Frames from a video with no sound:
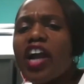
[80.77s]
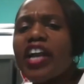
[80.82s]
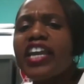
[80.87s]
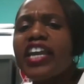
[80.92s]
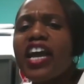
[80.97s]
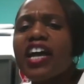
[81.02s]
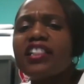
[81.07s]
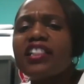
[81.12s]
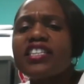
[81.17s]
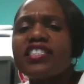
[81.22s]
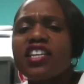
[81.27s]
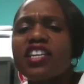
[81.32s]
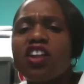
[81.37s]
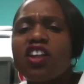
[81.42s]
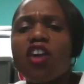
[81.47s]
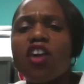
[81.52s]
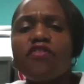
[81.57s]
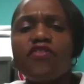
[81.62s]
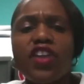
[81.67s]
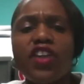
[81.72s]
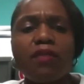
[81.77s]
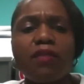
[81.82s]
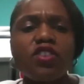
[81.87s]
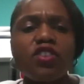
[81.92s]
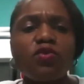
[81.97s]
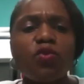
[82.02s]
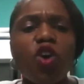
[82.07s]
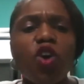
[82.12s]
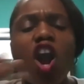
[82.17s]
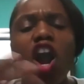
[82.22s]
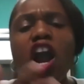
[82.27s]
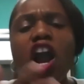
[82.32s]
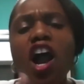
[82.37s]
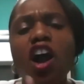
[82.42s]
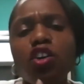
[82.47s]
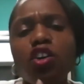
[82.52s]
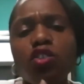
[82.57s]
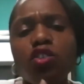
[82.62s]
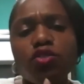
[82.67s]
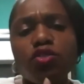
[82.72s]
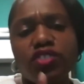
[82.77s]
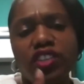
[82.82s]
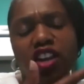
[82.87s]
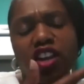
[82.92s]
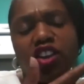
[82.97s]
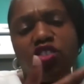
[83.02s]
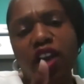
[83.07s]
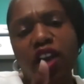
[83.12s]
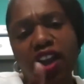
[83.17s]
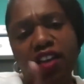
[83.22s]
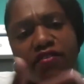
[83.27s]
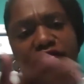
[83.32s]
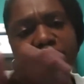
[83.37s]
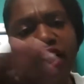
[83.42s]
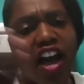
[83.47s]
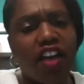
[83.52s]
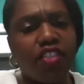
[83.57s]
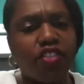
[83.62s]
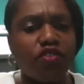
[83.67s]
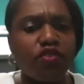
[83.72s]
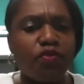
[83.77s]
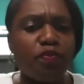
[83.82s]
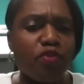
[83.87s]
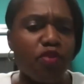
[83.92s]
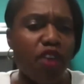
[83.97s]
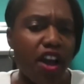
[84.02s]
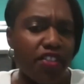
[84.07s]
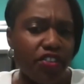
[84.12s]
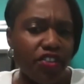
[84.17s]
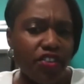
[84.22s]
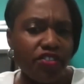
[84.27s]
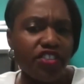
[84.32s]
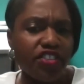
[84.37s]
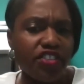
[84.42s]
Kellys in our families were our uncles and grandfathers, brothers,